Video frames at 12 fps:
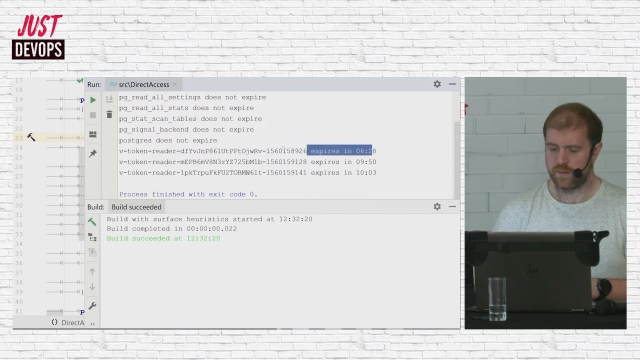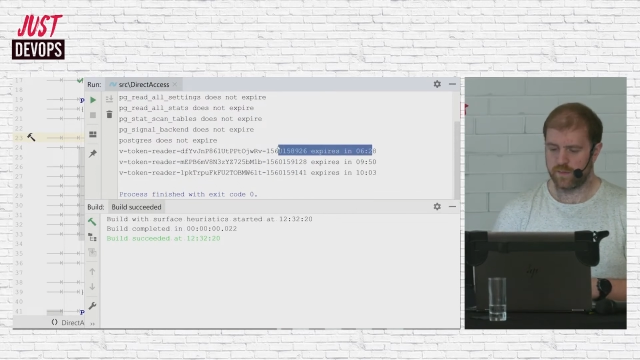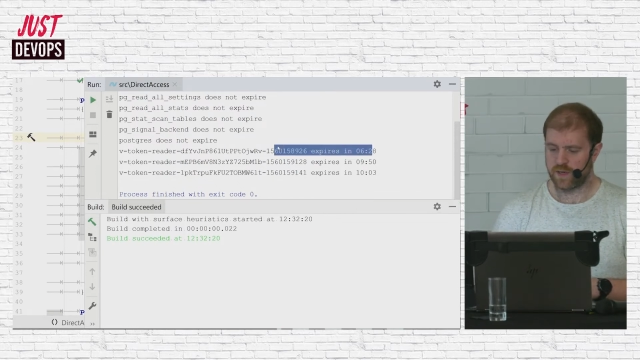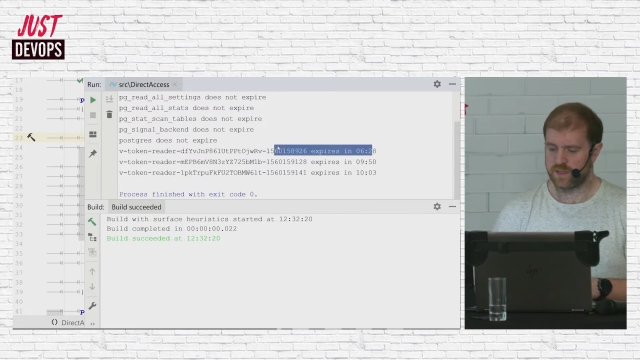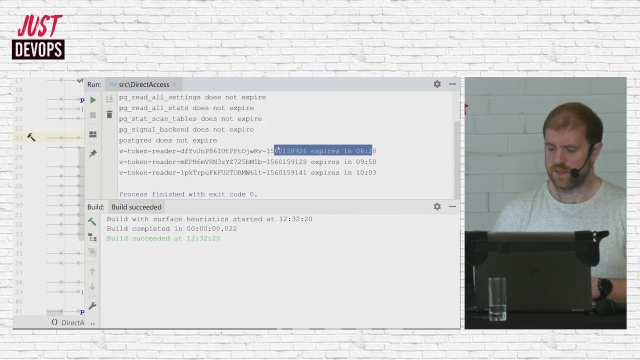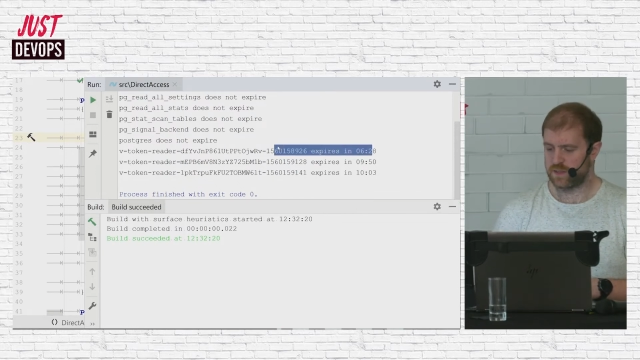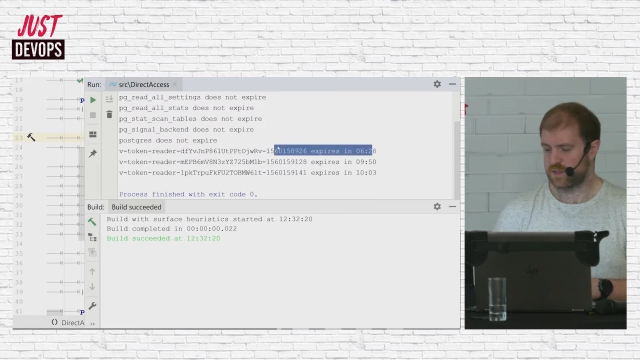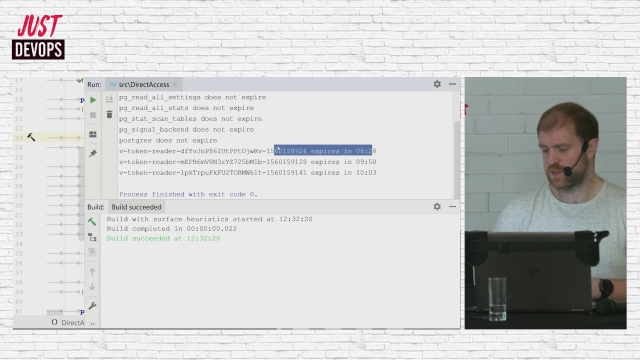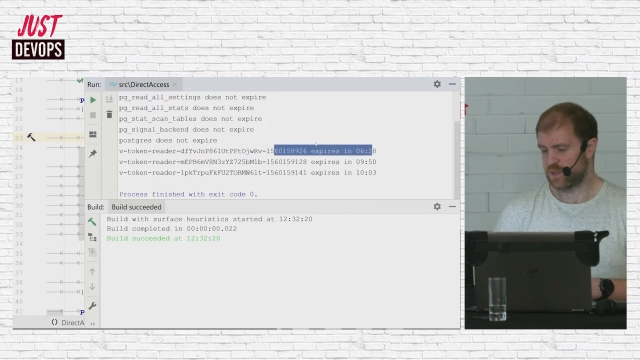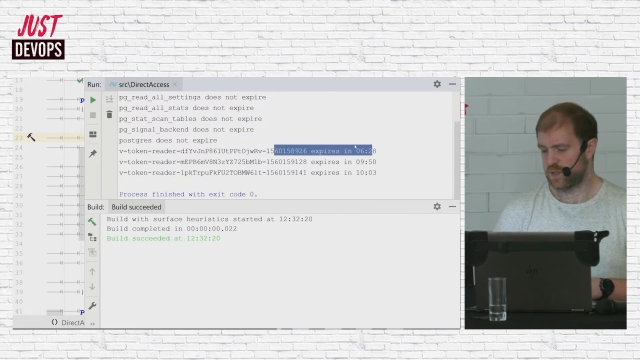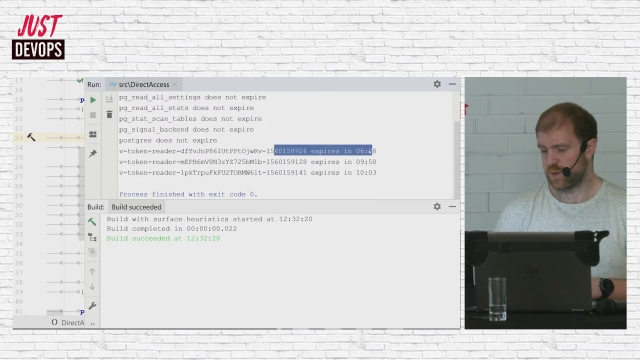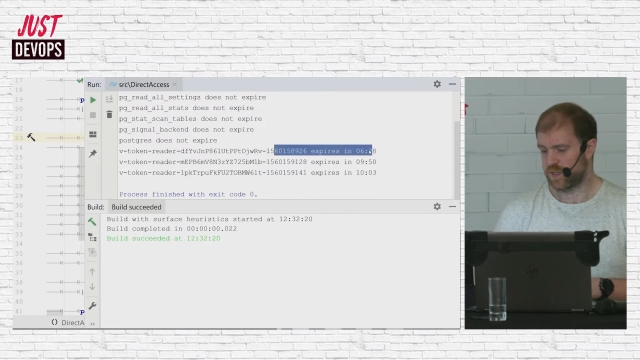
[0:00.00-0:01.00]
because it's
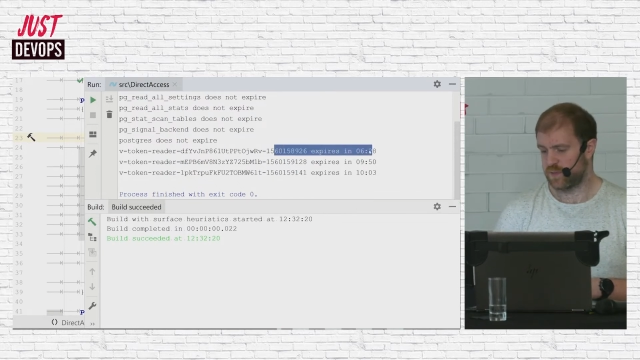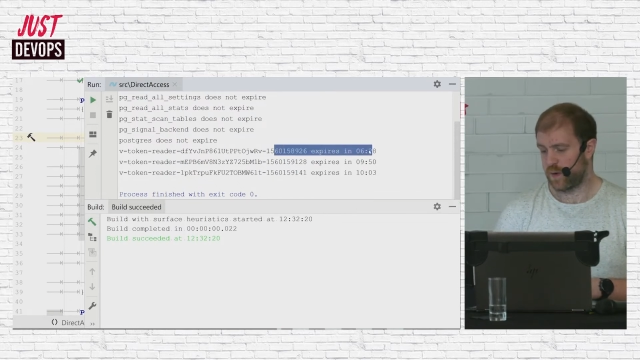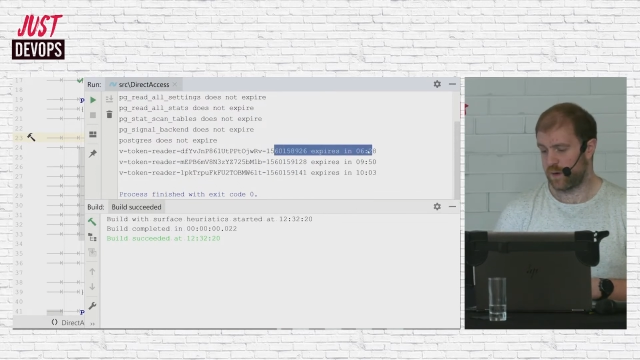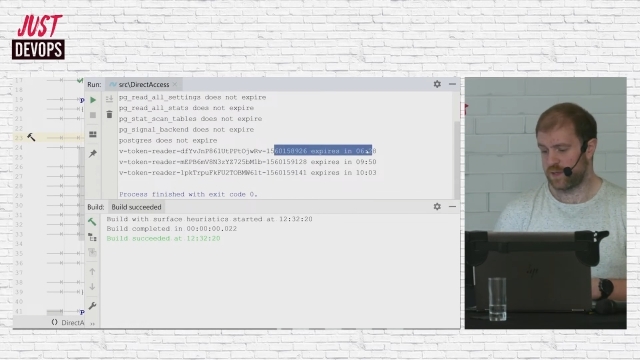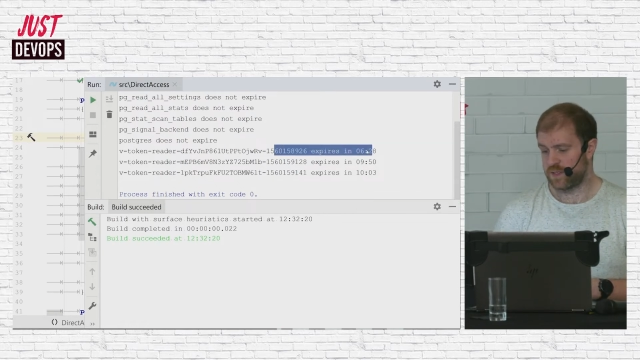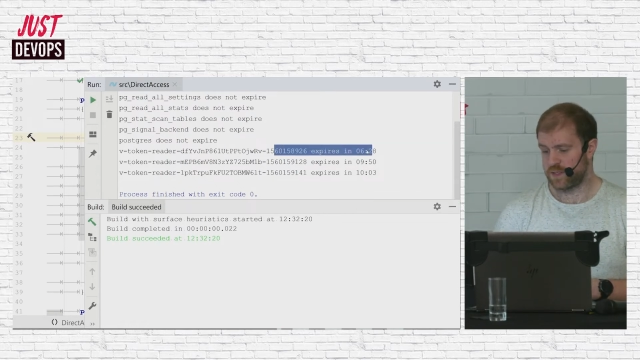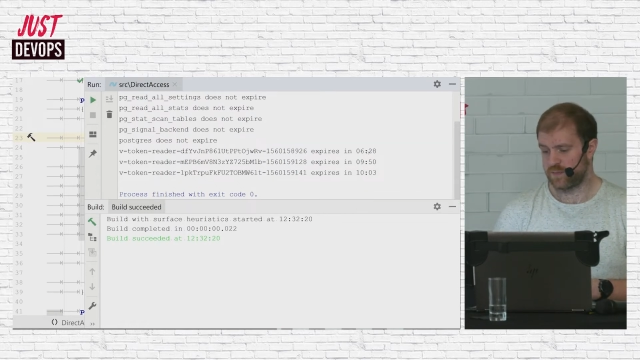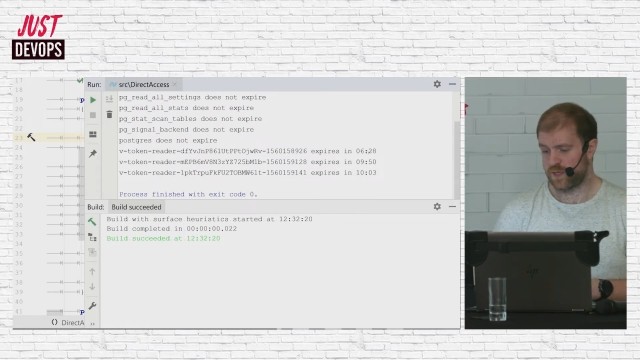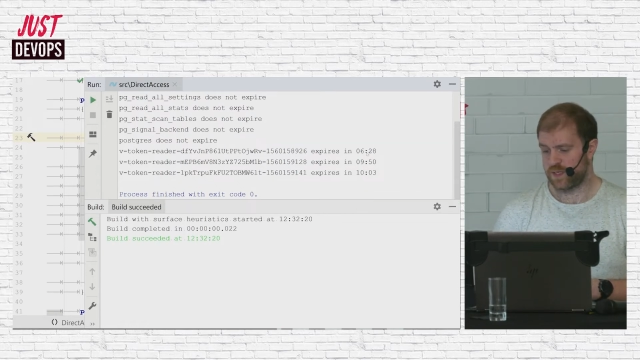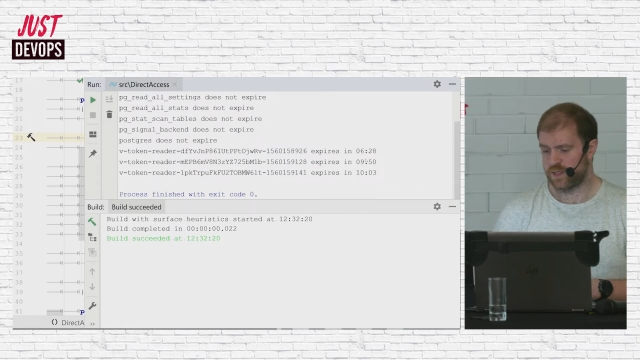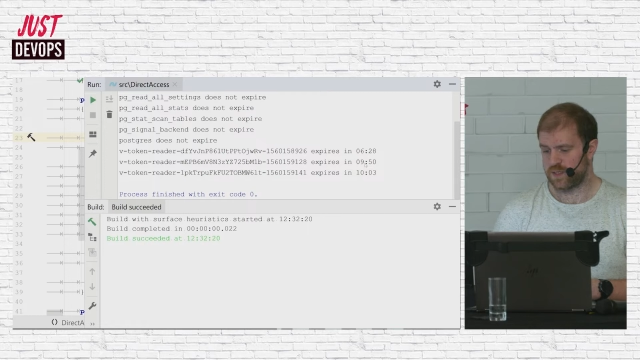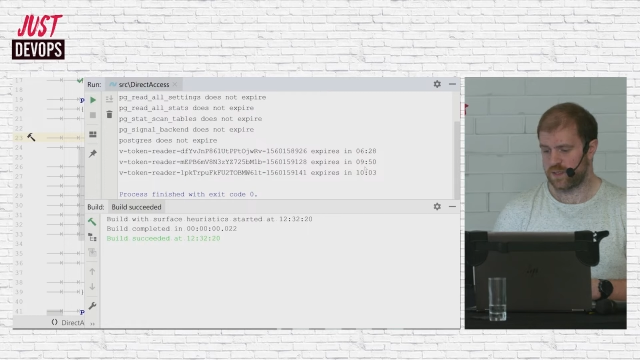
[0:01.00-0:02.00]
going to expire in 6
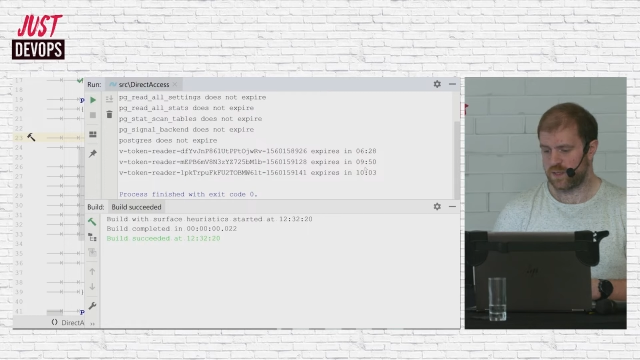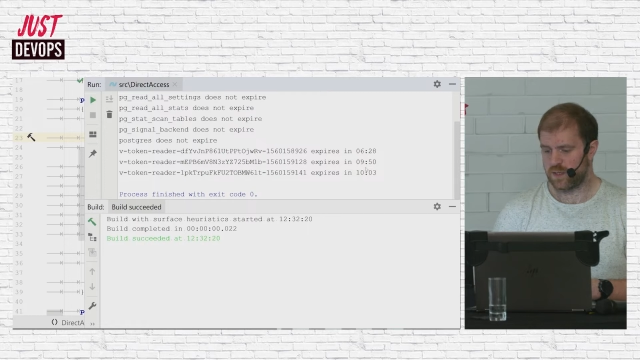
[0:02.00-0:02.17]
minutes.